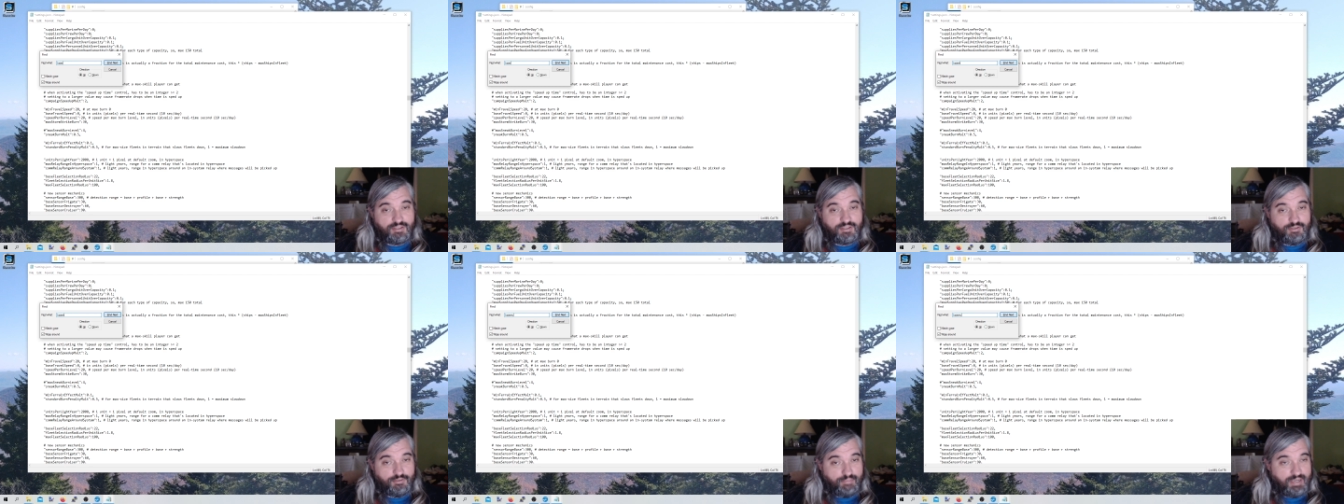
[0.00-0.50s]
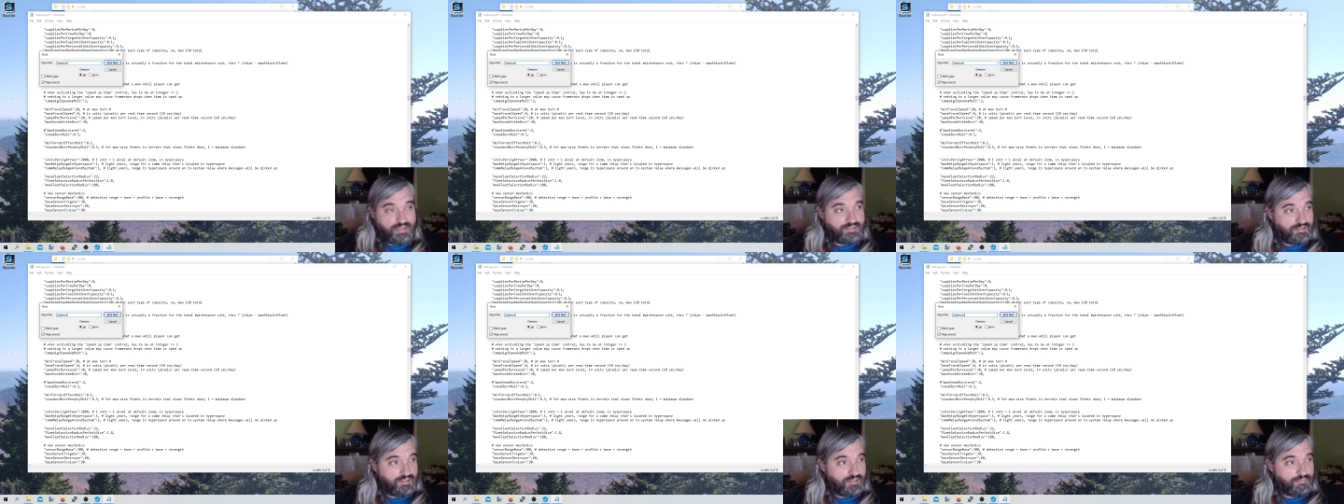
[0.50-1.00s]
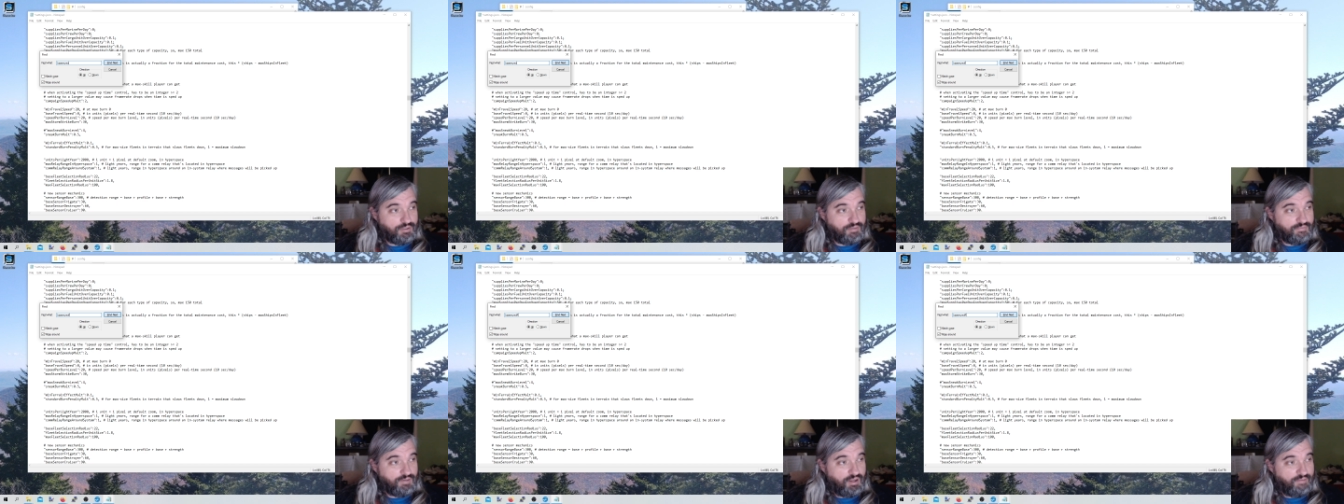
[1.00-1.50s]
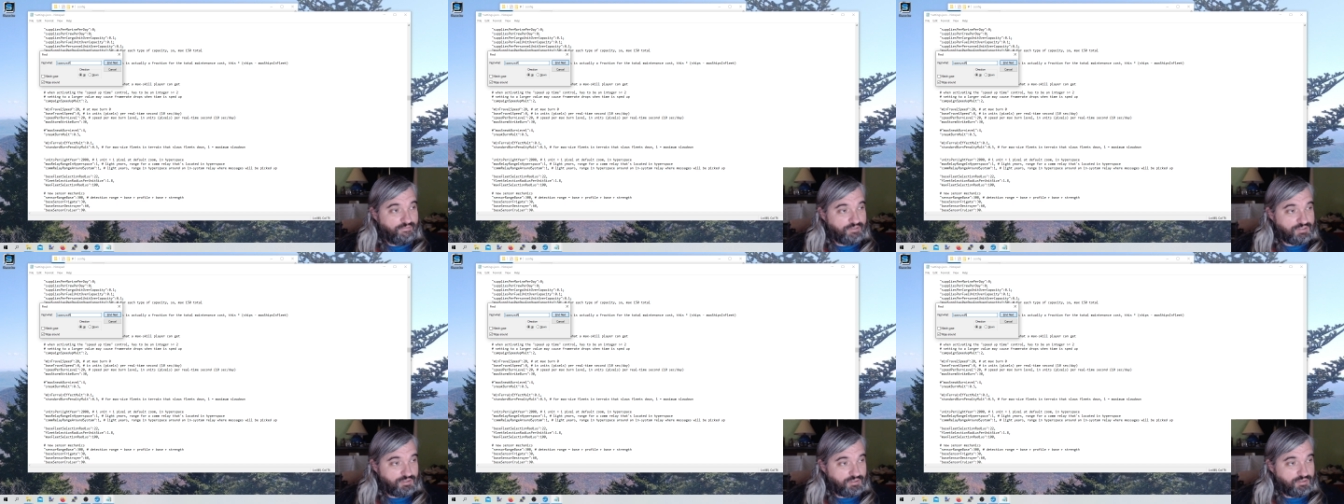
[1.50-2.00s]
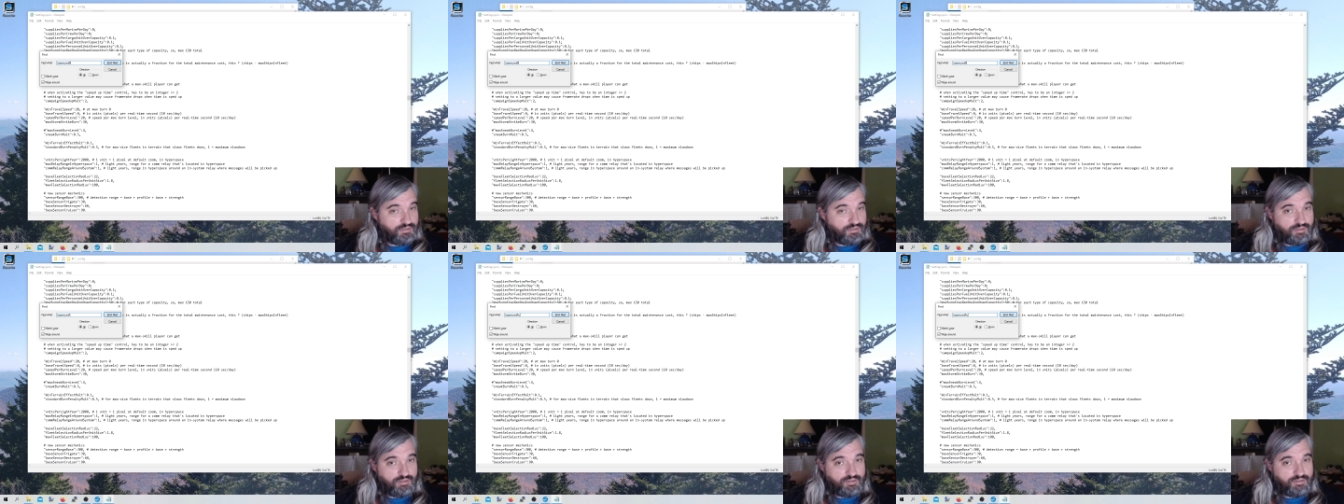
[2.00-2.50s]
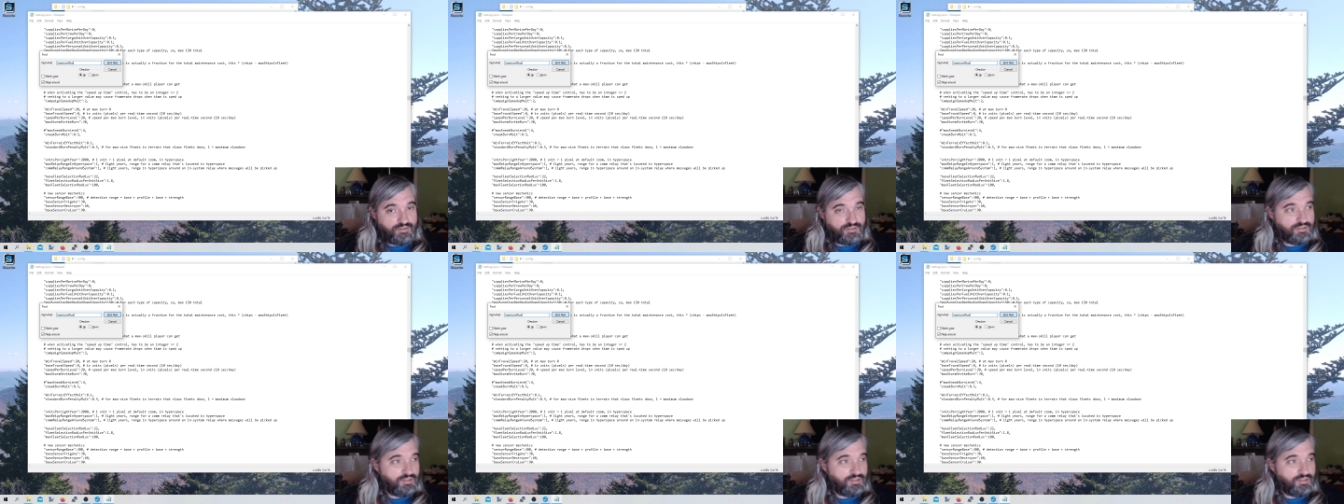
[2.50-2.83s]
You do base number of officers.